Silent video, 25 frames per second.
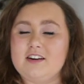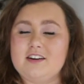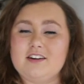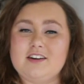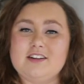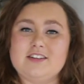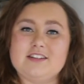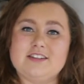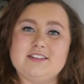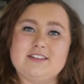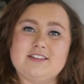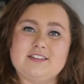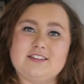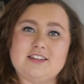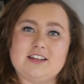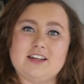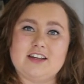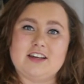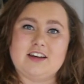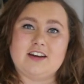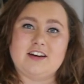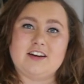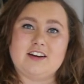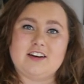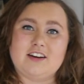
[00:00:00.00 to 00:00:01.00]
I didn't see
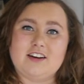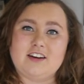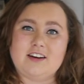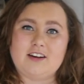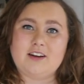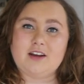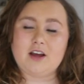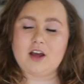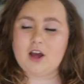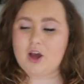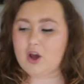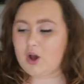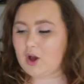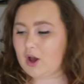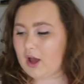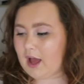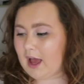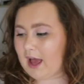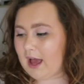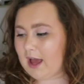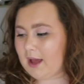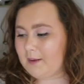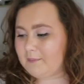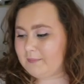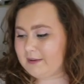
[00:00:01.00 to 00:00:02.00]
her,
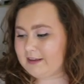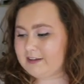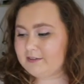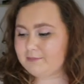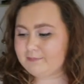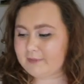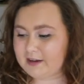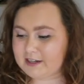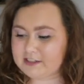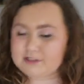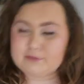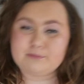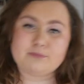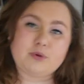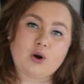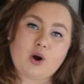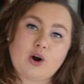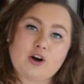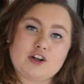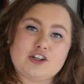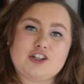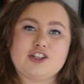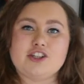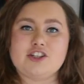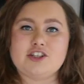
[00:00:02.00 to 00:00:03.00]
and bish bash
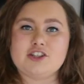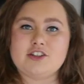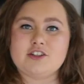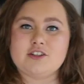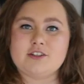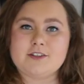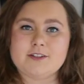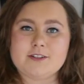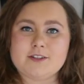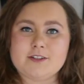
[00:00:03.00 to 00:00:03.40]
bosh,